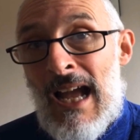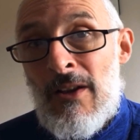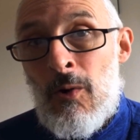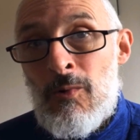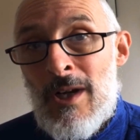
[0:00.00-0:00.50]
an
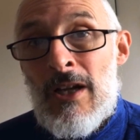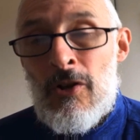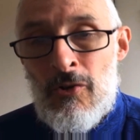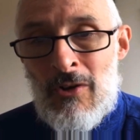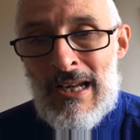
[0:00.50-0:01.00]
older
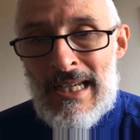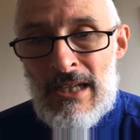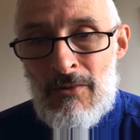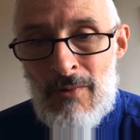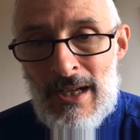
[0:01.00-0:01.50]

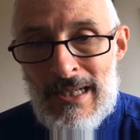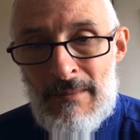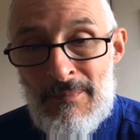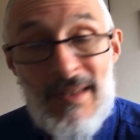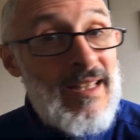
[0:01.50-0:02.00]
non-elite runner.
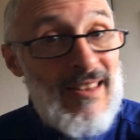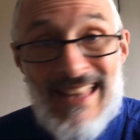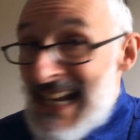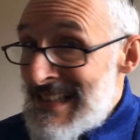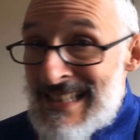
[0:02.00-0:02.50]

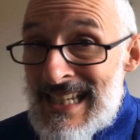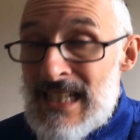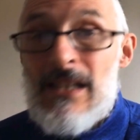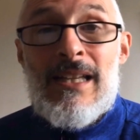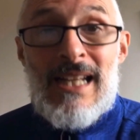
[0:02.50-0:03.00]
That's
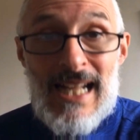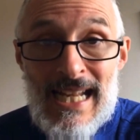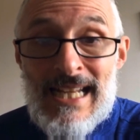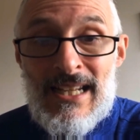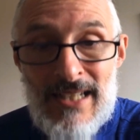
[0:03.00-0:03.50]
it
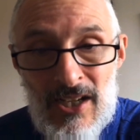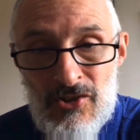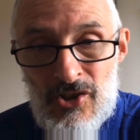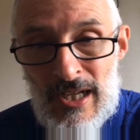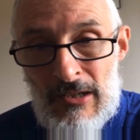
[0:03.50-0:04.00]
in a
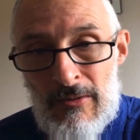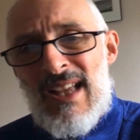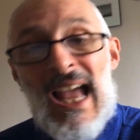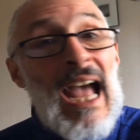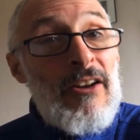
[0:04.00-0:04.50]
nutshell.
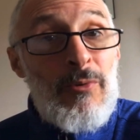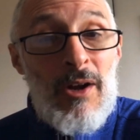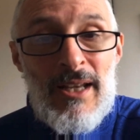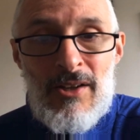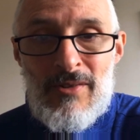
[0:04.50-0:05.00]
How do
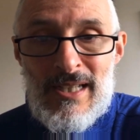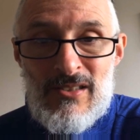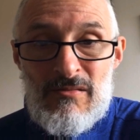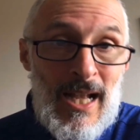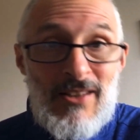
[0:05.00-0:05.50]
I know
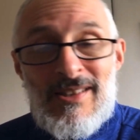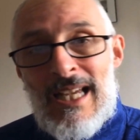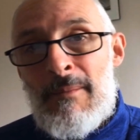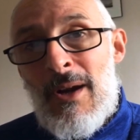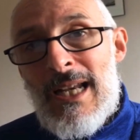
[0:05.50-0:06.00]
this? As I
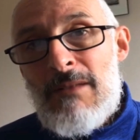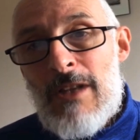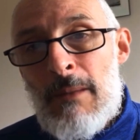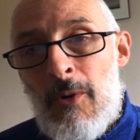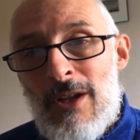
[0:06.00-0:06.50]
say, my name's
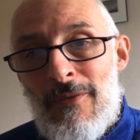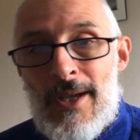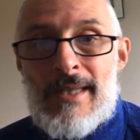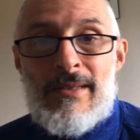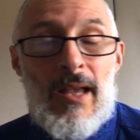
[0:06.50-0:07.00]
Lee
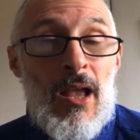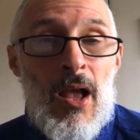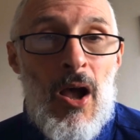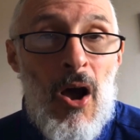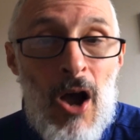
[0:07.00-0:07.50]
Boniface.
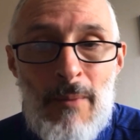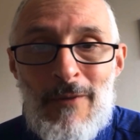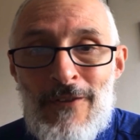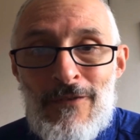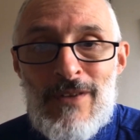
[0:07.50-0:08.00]
I'm a
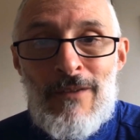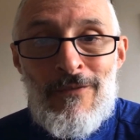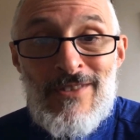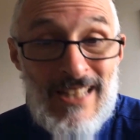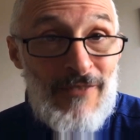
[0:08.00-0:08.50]

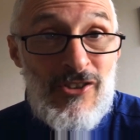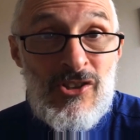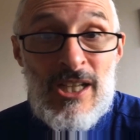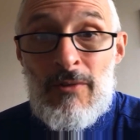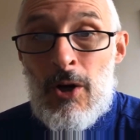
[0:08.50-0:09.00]

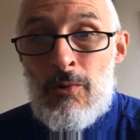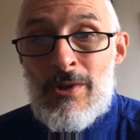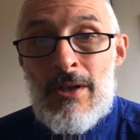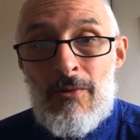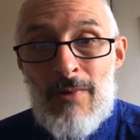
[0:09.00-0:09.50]
57-year-old
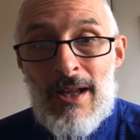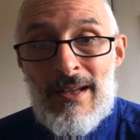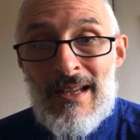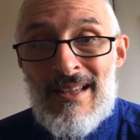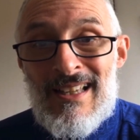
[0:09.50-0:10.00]

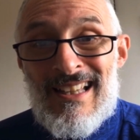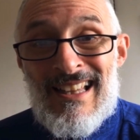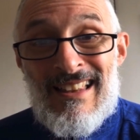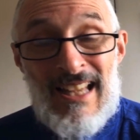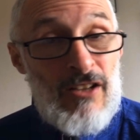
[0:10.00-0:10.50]
runner
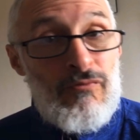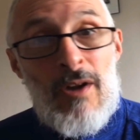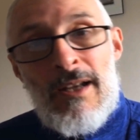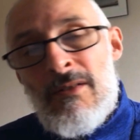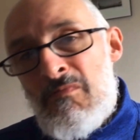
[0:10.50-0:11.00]
that has
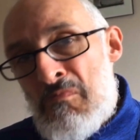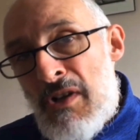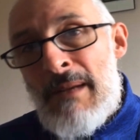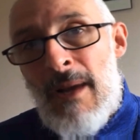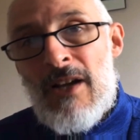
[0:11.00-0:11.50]
run
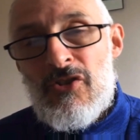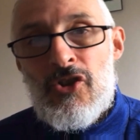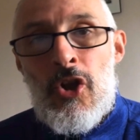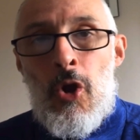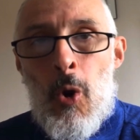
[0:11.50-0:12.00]
pretty much
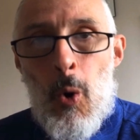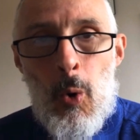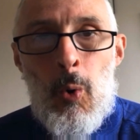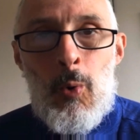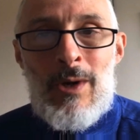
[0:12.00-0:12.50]

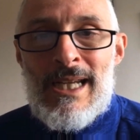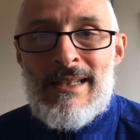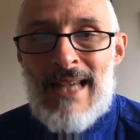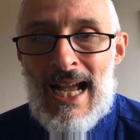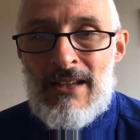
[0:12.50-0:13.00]
all
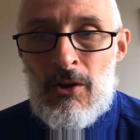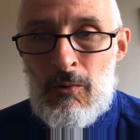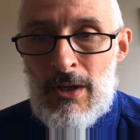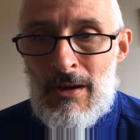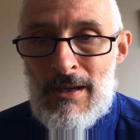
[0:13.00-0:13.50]
his
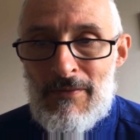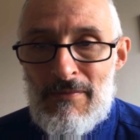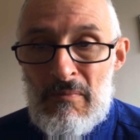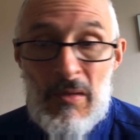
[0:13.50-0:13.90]
adult life.